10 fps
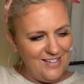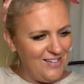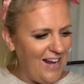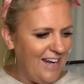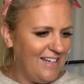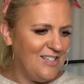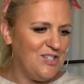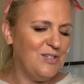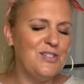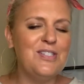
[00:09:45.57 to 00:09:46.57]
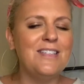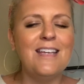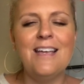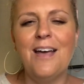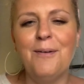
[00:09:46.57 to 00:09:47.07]
and she's
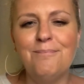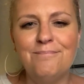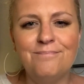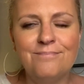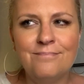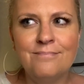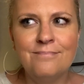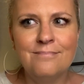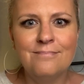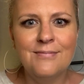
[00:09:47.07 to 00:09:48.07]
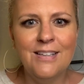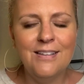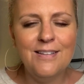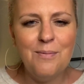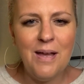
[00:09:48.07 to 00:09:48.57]
like the
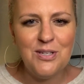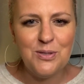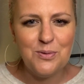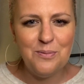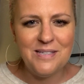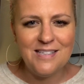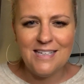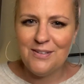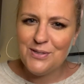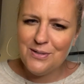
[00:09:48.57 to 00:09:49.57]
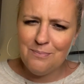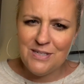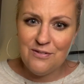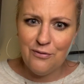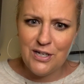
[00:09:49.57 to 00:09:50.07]
Magic School Bus lady. What's her name?
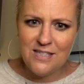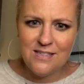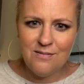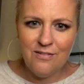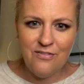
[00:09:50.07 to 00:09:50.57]
Miss Fritz,